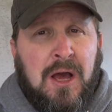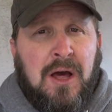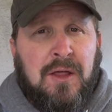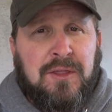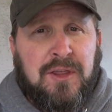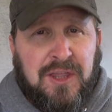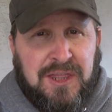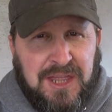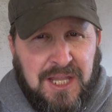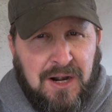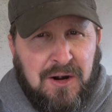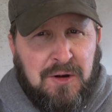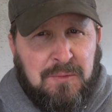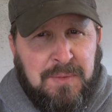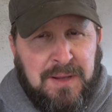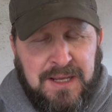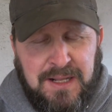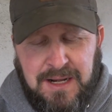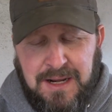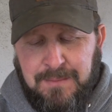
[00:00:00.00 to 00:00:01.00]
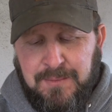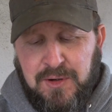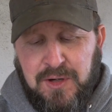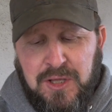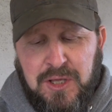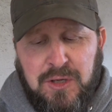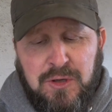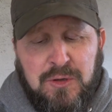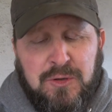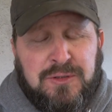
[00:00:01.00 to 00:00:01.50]
The third bit I'm going
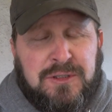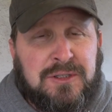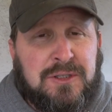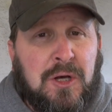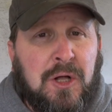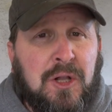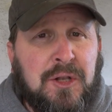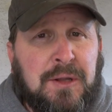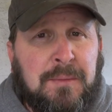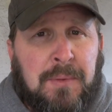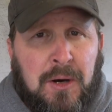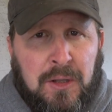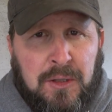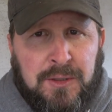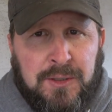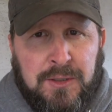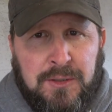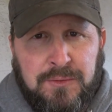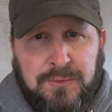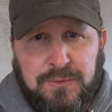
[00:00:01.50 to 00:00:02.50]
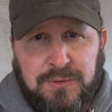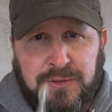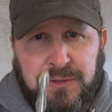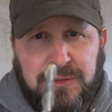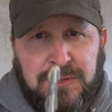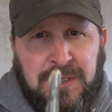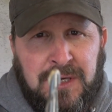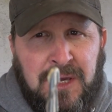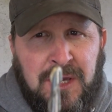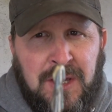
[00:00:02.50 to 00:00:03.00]
to use is called a ball
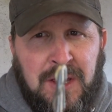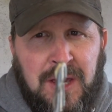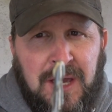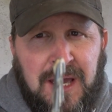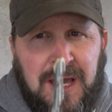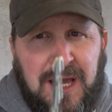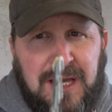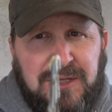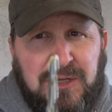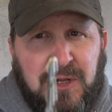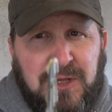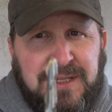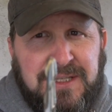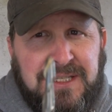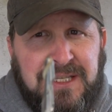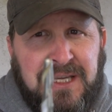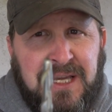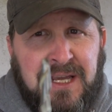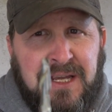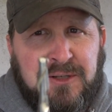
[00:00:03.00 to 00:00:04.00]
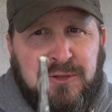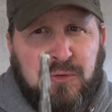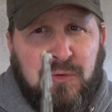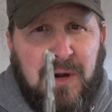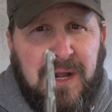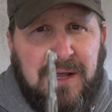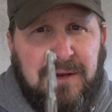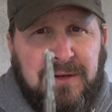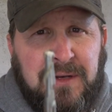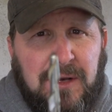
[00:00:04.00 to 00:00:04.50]
nose. As you can see, it's
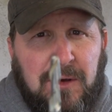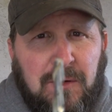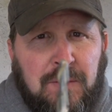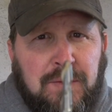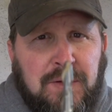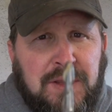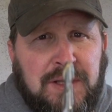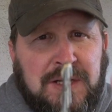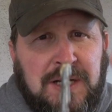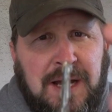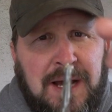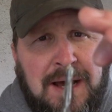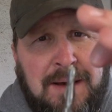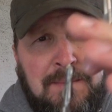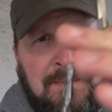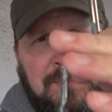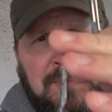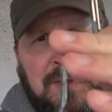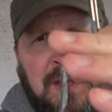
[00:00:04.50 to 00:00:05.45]
rounded over the top.